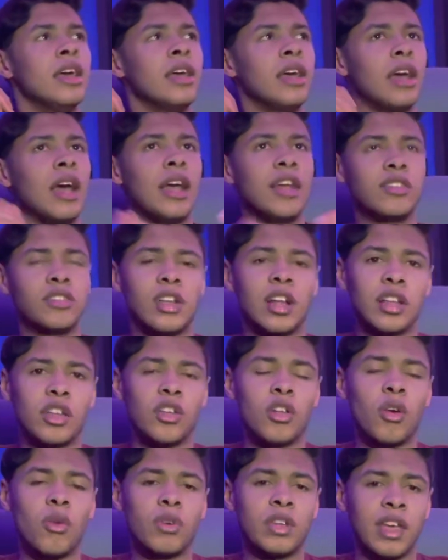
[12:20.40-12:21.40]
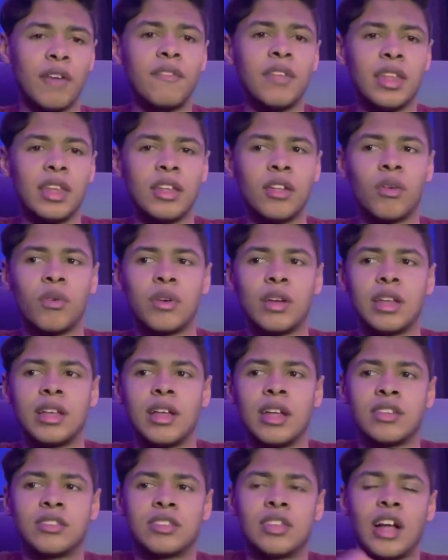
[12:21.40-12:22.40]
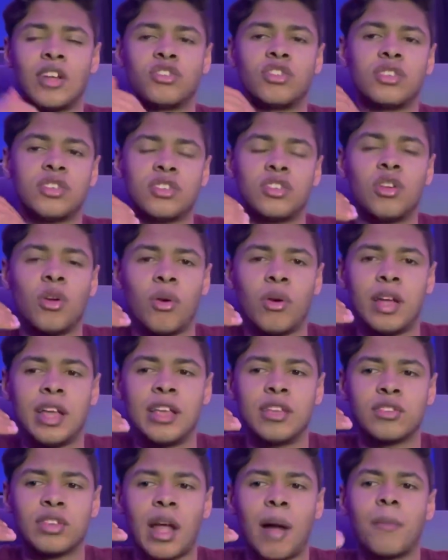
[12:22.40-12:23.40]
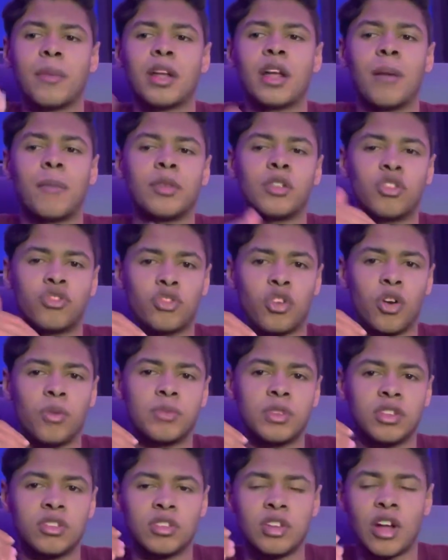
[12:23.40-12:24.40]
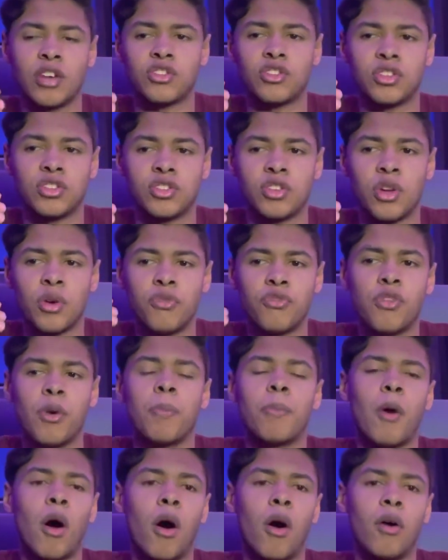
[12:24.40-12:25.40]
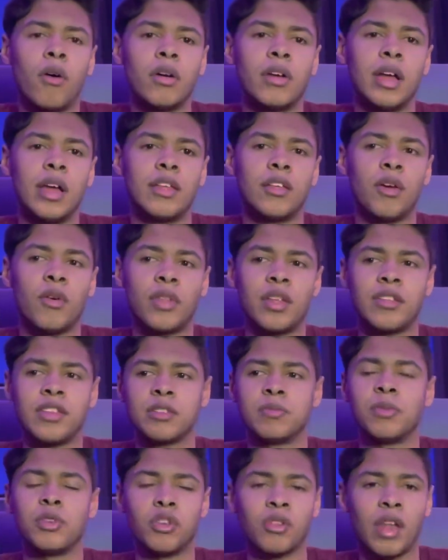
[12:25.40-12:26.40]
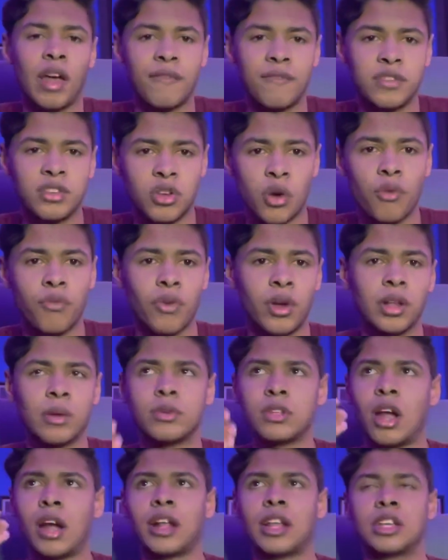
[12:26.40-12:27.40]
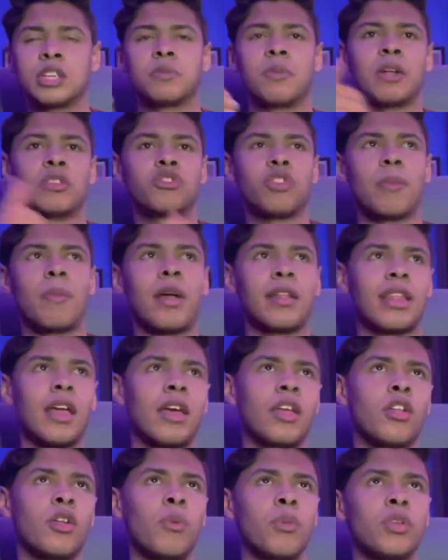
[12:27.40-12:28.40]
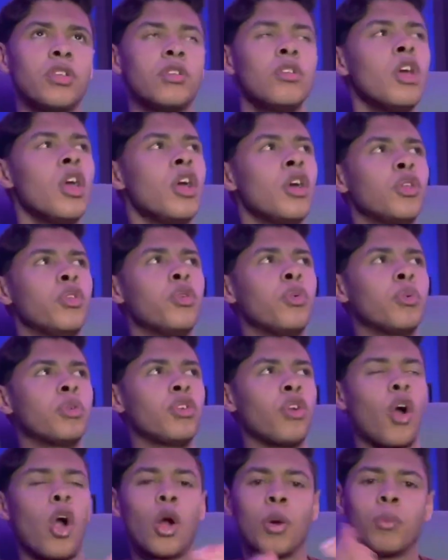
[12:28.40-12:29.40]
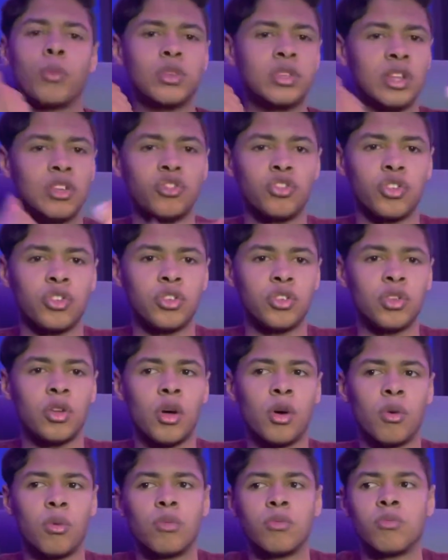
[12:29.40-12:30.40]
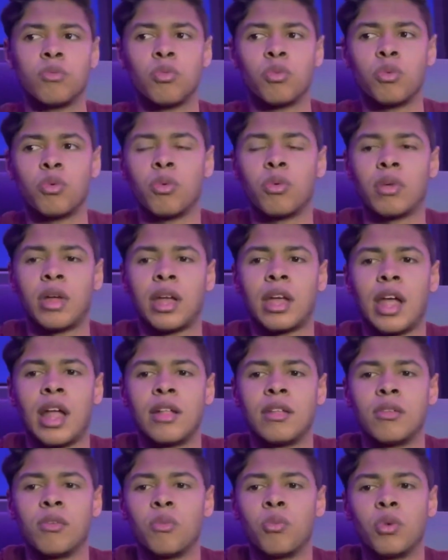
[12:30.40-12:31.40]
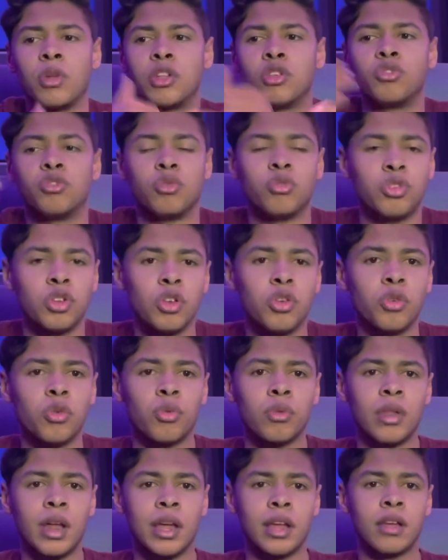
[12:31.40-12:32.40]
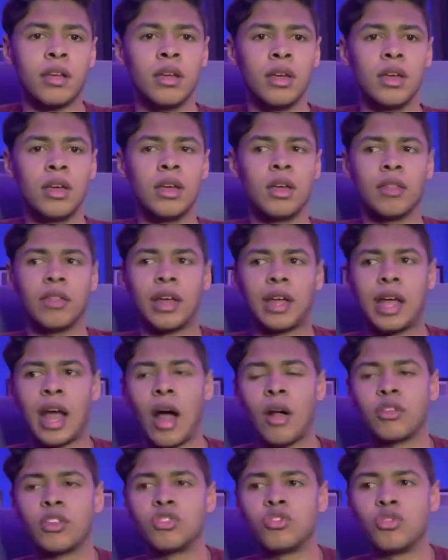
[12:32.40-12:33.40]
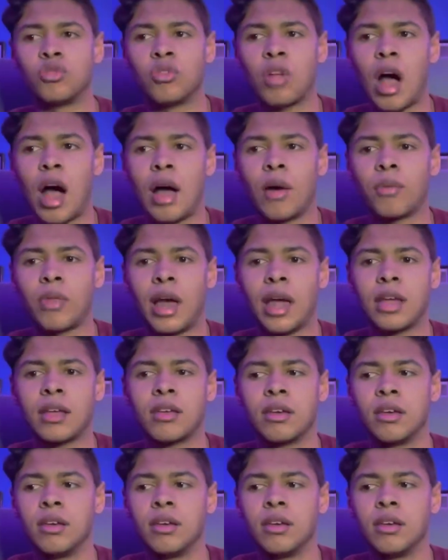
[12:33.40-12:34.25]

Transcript: he's gonna, you know, give it, you know, it's not just, you know, he's kind of coming to terms, it's not just, you know, football, you know, it doesn't mean your life is over. And he was talking to Spencer about that, you know, when you, you, when your arm was injured, you know, like, and what did you do? Like, like, how did you not, like,